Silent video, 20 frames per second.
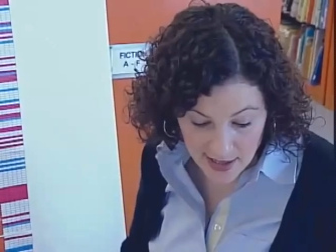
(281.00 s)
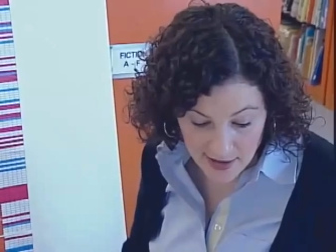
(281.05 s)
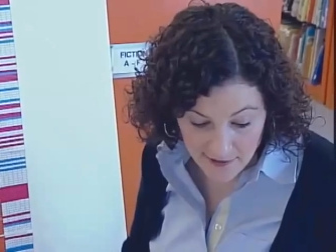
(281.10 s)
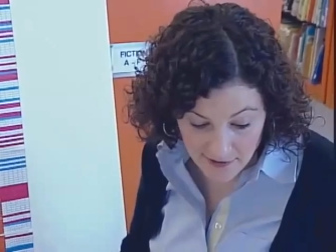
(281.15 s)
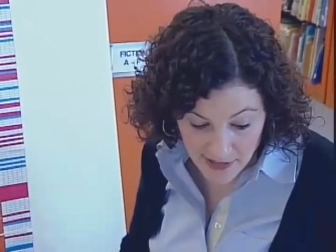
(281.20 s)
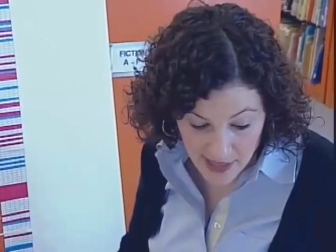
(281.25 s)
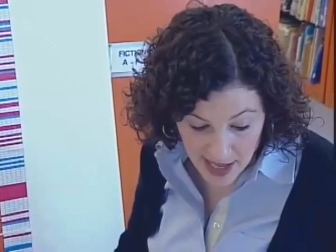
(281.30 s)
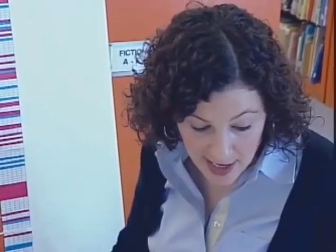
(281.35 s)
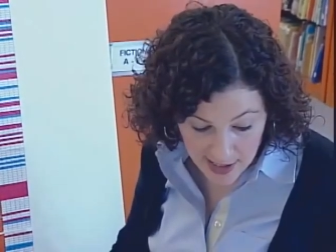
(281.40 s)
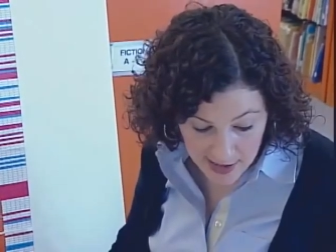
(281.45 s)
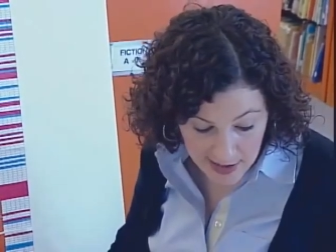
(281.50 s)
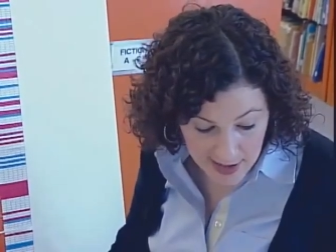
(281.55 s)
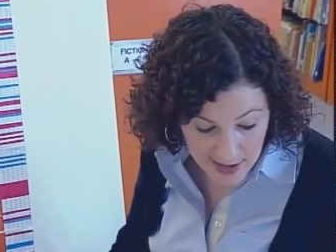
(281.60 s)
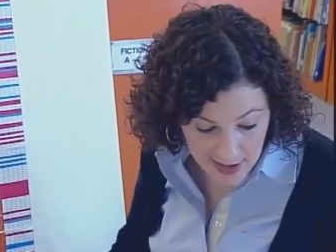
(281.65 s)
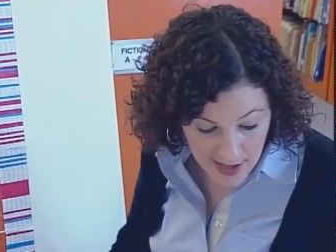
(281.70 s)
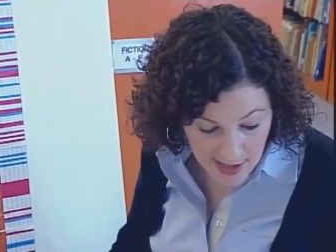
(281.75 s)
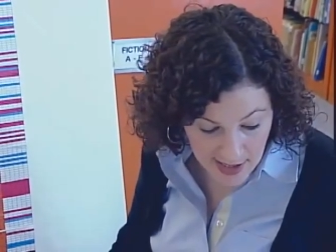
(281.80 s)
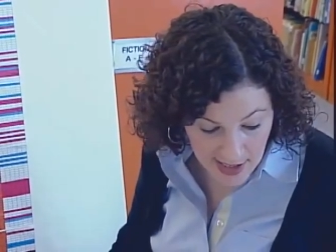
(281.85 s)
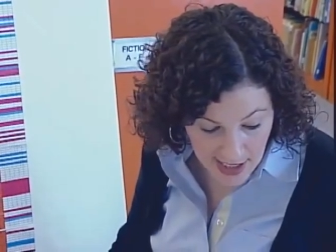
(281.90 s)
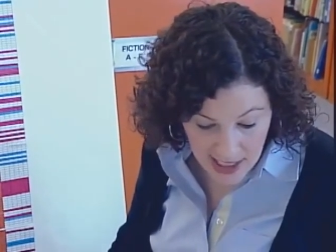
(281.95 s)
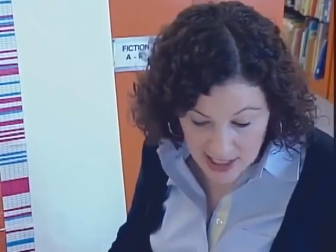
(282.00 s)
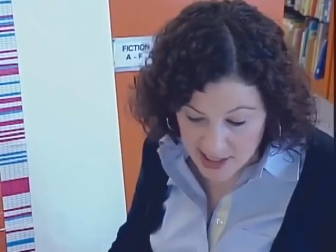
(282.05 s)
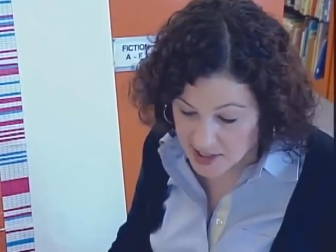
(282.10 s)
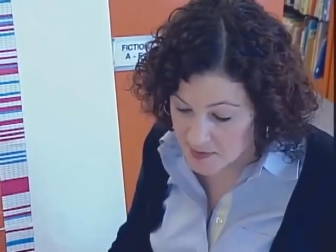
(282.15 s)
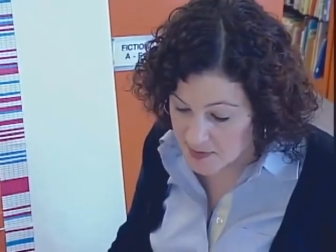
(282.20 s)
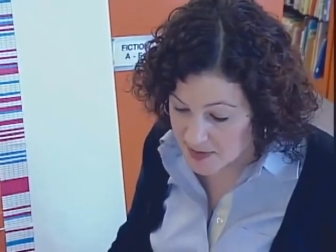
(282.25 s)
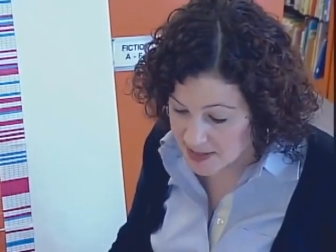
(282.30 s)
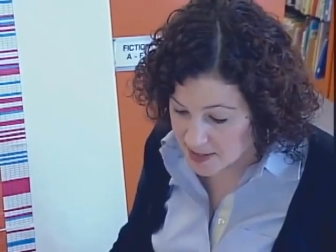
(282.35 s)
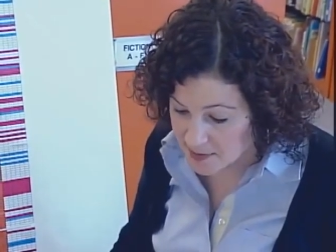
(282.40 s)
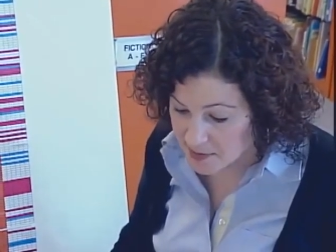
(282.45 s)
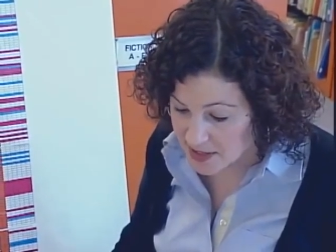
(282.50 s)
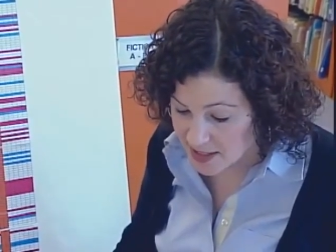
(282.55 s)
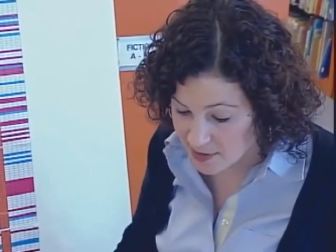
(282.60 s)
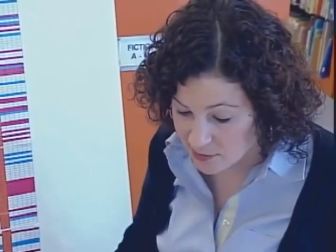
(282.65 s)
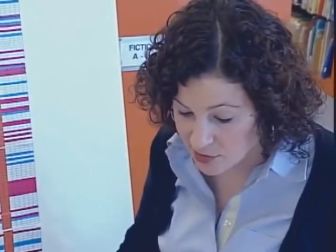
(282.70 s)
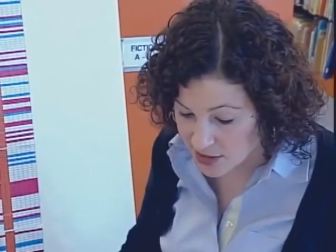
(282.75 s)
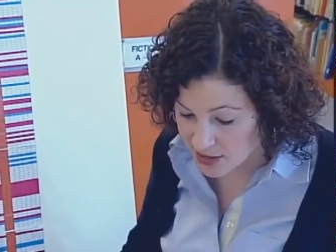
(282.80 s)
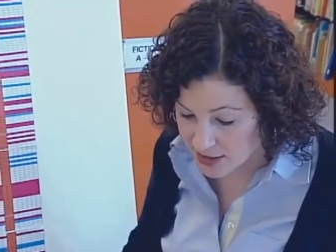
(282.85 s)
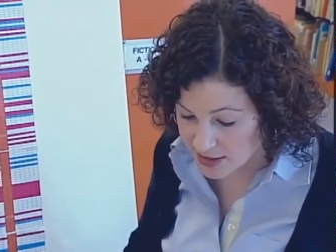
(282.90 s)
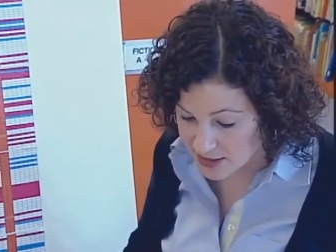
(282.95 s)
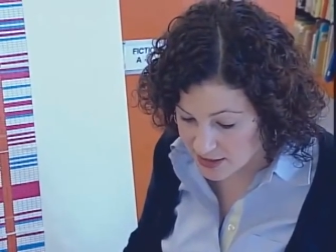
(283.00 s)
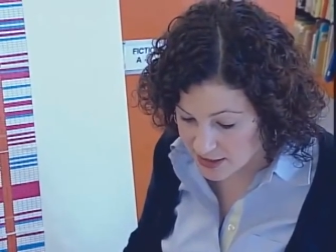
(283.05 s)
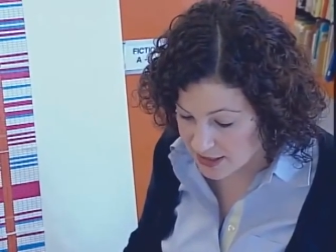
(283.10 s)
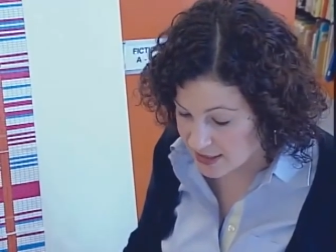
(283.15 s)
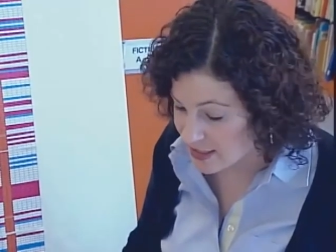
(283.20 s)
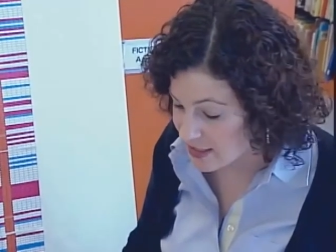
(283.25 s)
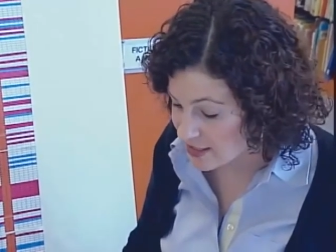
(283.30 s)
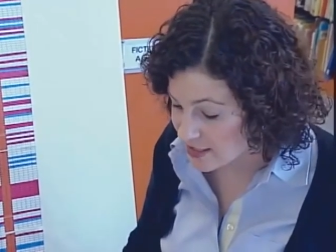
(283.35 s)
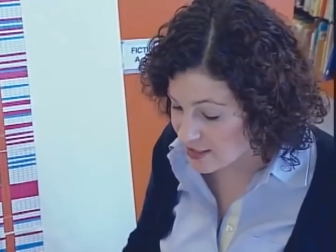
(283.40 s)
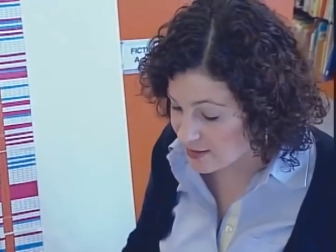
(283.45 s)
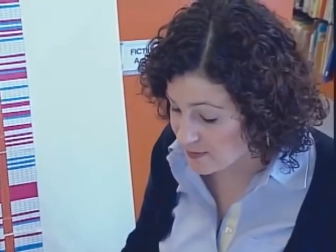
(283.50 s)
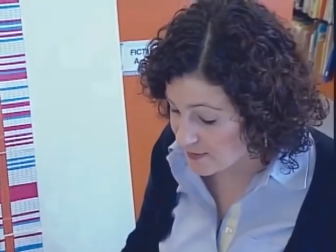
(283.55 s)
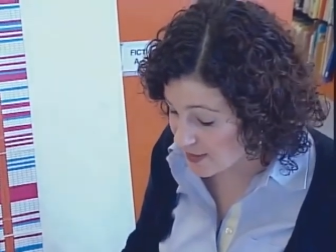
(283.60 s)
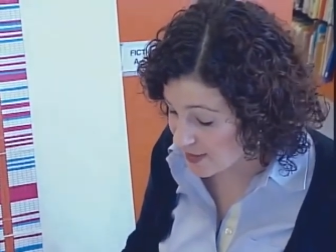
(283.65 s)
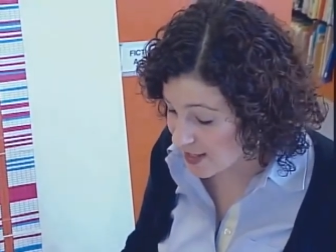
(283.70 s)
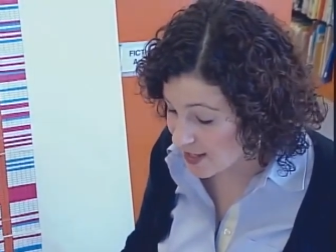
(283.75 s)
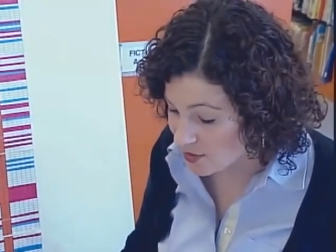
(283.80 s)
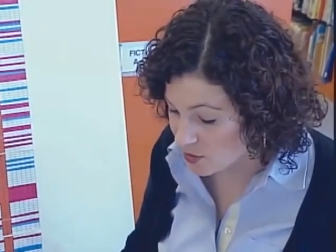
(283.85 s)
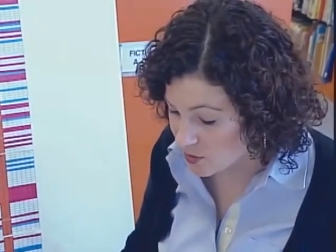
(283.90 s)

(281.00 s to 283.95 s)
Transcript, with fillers: of that and spend some time really digging deep in that